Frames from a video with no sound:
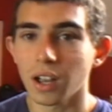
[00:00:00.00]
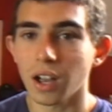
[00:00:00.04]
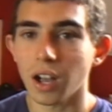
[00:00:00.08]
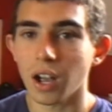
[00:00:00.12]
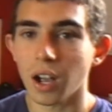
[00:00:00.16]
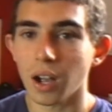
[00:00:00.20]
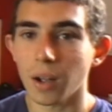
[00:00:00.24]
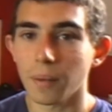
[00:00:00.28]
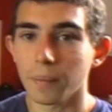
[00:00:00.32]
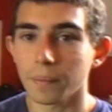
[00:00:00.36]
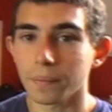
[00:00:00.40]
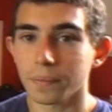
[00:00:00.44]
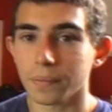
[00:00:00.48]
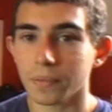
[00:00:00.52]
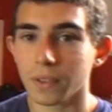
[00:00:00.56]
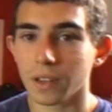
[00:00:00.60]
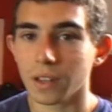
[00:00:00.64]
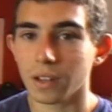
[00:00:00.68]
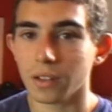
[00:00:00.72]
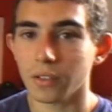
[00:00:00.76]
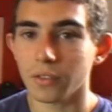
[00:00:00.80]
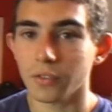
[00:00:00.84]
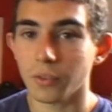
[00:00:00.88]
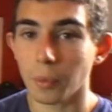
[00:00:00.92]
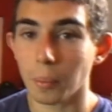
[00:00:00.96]

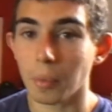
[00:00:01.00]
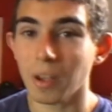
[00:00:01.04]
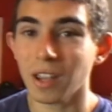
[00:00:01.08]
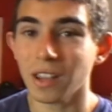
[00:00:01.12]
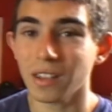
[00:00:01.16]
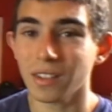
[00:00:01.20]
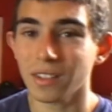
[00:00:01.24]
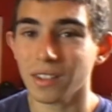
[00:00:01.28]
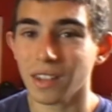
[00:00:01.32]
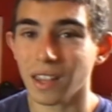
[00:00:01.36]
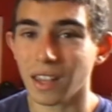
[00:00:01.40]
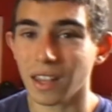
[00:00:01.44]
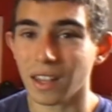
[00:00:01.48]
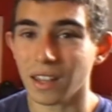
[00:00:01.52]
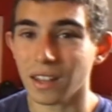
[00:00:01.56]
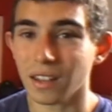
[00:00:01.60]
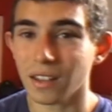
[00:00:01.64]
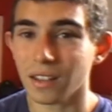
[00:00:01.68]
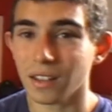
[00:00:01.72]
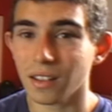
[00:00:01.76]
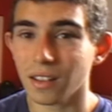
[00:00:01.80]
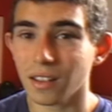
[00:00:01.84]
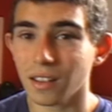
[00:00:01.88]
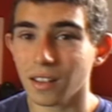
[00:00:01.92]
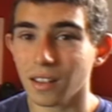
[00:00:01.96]
for
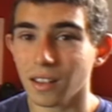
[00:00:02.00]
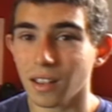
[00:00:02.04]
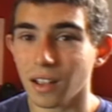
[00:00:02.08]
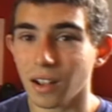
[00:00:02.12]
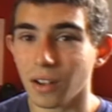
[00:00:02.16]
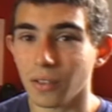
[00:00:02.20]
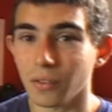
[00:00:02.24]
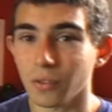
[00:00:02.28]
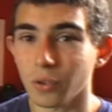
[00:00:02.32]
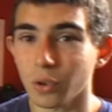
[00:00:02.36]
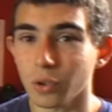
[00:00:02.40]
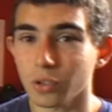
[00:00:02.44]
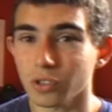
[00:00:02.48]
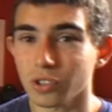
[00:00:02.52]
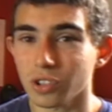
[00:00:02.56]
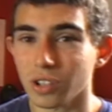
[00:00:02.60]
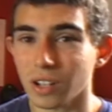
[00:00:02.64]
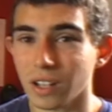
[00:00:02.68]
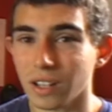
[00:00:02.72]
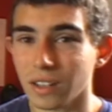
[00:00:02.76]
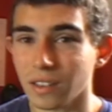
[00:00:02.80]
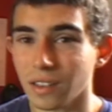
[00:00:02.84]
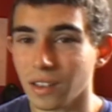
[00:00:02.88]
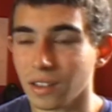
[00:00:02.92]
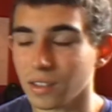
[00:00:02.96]
PC,
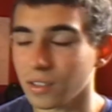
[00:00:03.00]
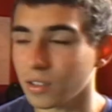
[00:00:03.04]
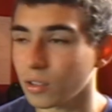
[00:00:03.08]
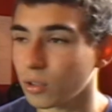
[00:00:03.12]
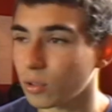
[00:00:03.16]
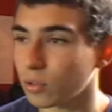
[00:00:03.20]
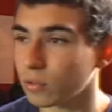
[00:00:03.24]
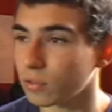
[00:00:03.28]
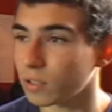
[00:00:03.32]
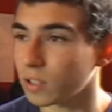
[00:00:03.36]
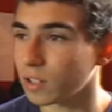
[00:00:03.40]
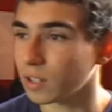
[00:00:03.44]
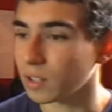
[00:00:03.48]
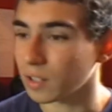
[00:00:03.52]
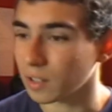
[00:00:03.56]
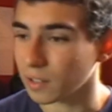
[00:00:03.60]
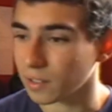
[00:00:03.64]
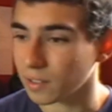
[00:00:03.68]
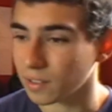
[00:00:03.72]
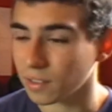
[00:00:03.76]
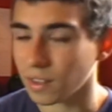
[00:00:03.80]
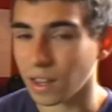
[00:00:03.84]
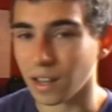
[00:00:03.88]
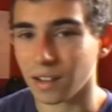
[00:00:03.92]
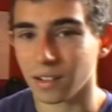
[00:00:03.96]
unfortunately, there's not really a
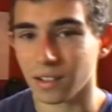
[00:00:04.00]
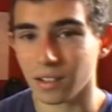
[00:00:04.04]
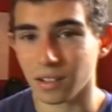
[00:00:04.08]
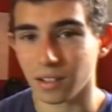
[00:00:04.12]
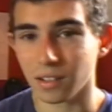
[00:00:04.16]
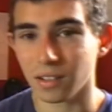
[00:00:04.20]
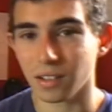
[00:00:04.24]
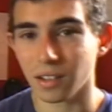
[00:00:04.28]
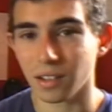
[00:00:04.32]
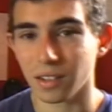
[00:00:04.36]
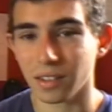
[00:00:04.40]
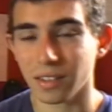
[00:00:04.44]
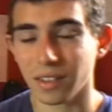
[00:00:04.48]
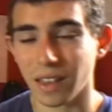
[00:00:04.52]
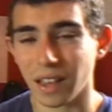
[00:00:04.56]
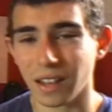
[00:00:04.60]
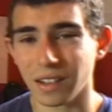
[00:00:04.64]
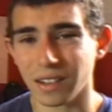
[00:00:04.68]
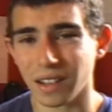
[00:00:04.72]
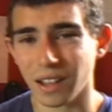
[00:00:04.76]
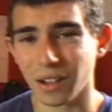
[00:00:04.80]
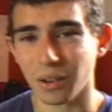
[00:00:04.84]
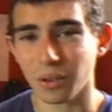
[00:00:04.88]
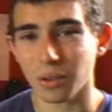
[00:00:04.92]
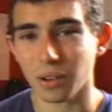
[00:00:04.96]

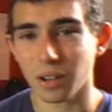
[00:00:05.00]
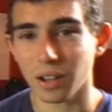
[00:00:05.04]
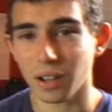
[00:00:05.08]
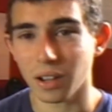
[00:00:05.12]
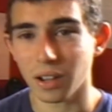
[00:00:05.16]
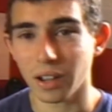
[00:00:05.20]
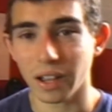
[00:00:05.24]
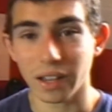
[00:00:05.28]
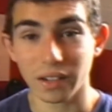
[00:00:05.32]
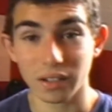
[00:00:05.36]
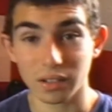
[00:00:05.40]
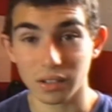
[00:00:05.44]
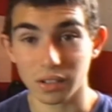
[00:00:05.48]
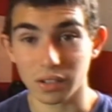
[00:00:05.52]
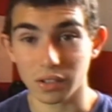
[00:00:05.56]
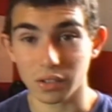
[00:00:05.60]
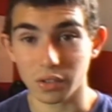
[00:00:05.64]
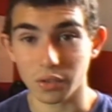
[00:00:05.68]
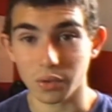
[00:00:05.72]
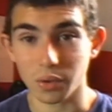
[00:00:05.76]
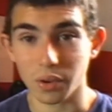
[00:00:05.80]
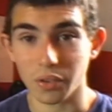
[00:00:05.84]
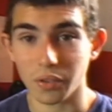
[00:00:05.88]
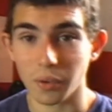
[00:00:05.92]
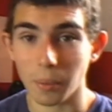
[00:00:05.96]
standout editing
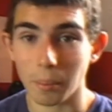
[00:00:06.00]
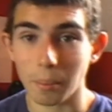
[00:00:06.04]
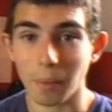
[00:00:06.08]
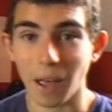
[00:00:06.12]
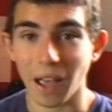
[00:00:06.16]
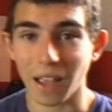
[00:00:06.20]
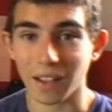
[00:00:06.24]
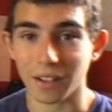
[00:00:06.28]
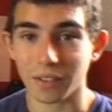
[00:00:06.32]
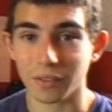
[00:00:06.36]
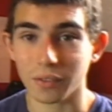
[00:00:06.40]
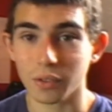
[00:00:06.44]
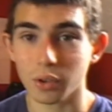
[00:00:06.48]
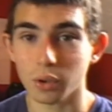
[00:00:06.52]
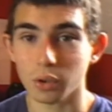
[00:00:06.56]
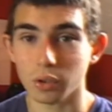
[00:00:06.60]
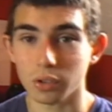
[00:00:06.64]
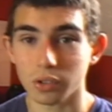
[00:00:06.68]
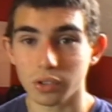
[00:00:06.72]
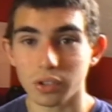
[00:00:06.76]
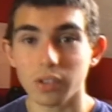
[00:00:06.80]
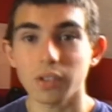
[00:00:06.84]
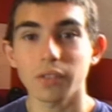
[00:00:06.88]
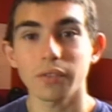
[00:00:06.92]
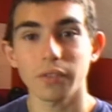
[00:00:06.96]
software. For Mac, of
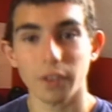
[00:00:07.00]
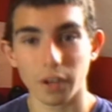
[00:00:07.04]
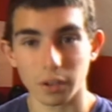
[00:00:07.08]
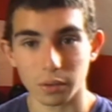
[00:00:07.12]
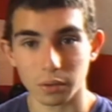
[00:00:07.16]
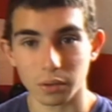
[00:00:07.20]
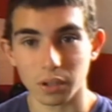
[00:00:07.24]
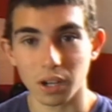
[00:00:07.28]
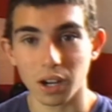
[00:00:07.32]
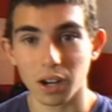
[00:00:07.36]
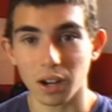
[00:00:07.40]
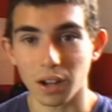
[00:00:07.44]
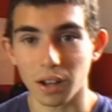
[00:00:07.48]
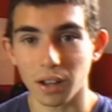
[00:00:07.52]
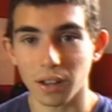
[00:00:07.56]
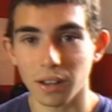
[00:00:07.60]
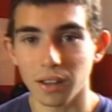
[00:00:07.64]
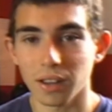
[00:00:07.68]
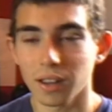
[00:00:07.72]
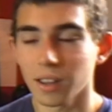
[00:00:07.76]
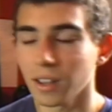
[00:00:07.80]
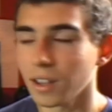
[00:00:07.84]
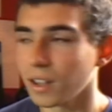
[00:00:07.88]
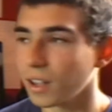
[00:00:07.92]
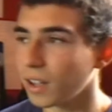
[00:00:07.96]
course, Final Cut.
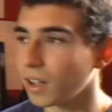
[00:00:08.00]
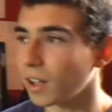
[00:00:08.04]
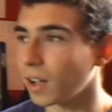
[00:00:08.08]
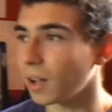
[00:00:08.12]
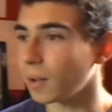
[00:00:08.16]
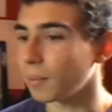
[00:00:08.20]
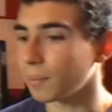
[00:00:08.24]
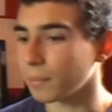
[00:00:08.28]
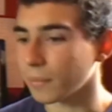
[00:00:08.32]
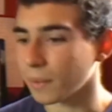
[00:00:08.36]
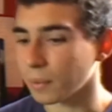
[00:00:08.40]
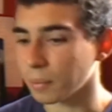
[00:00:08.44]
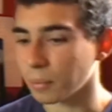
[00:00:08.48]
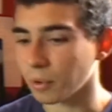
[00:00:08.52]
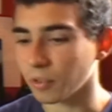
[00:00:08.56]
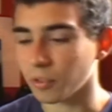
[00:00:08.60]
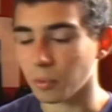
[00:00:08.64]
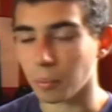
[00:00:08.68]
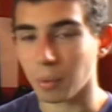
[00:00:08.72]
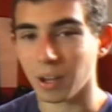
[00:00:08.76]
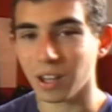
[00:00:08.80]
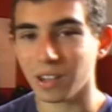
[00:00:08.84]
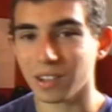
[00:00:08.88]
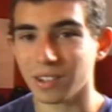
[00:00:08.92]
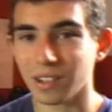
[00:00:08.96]
But
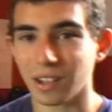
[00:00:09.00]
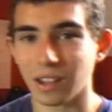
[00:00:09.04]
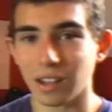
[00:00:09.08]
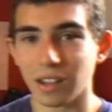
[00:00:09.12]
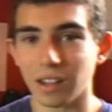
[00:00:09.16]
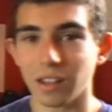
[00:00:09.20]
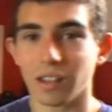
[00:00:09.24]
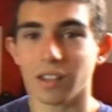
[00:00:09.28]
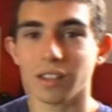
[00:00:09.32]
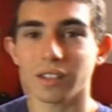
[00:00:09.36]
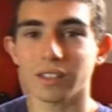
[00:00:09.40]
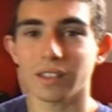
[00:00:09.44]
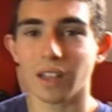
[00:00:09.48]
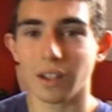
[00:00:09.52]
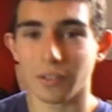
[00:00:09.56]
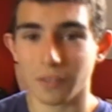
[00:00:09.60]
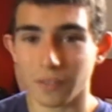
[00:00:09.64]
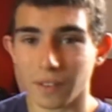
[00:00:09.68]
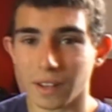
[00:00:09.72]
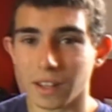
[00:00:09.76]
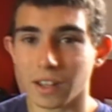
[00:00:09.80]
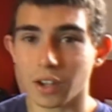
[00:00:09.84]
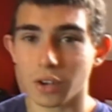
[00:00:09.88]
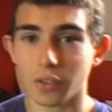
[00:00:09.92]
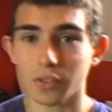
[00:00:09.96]
for PC,
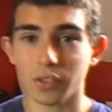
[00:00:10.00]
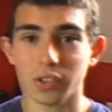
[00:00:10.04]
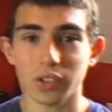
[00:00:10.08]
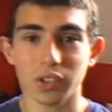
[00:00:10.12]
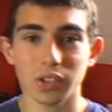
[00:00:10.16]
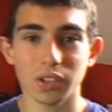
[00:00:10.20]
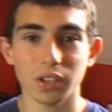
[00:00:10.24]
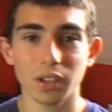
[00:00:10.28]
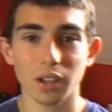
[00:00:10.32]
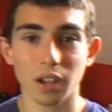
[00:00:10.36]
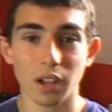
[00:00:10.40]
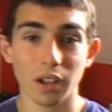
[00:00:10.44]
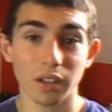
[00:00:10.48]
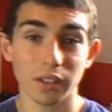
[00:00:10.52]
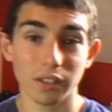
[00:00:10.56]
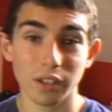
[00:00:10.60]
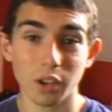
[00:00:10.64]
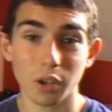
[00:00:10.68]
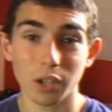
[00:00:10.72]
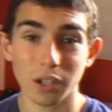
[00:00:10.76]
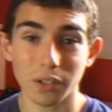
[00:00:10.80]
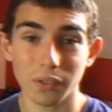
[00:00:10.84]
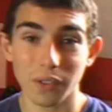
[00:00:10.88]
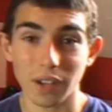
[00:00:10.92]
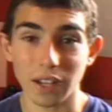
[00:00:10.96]
definitely go for
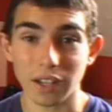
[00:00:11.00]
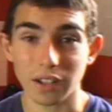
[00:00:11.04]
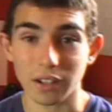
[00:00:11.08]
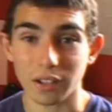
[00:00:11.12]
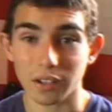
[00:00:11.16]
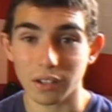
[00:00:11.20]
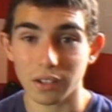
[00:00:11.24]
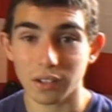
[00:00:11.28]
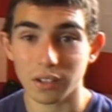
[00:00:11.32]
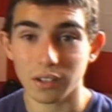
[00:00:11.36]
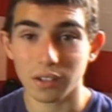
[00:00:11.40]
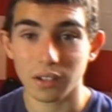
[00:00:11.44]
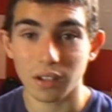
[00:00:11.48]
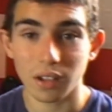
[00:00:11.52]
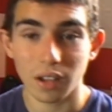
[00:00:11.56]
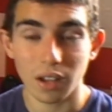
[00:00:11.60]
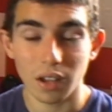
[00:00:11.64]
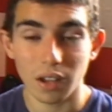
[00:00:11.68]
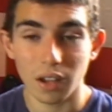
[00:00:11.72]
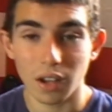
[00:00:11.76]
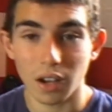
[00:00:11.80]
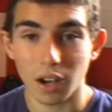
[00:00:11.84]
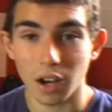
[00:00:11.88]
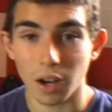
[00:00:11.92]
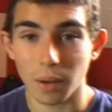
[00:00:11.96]
Sony Vegas.
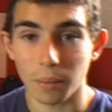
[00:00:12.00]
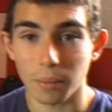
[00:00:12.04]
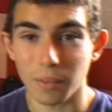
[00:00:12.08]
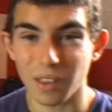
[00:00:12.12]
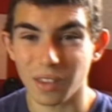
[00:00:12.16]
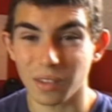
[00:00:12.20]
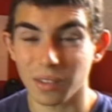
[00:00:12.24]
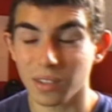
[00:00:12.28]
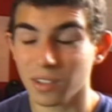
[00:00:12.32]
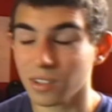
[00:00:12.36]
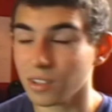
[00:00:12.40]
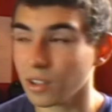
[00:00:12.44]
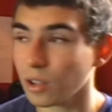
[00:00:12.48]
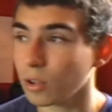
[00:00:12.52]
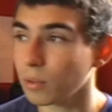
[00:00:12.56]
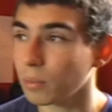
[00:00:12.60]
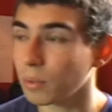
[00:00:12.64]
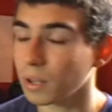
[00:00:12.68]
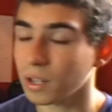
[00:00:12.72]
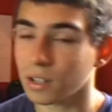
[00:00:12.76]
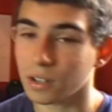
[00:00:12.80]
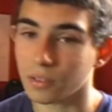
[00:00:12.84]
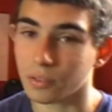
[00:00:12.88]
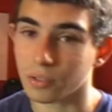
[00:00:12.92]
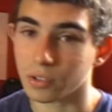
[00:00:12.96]
There's so
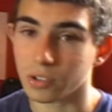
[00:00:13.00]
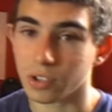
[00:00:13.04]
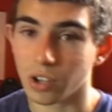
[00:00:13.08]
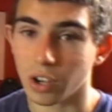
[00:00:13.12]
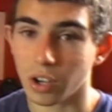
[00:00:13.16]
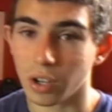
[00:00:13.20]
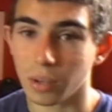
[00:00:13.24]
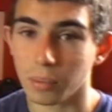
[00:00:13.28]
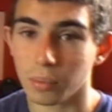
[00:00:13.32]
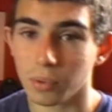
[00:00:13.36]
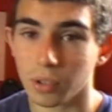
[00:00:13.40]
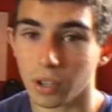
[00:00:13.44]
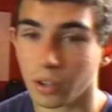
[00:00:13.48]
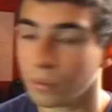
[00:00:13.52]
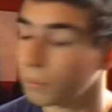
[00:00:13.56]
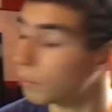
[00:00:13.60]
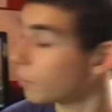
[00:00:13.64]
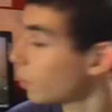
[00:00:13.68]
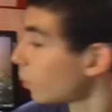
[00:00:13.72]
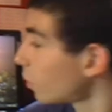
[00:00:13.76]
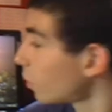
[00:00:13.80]
many different types. I'm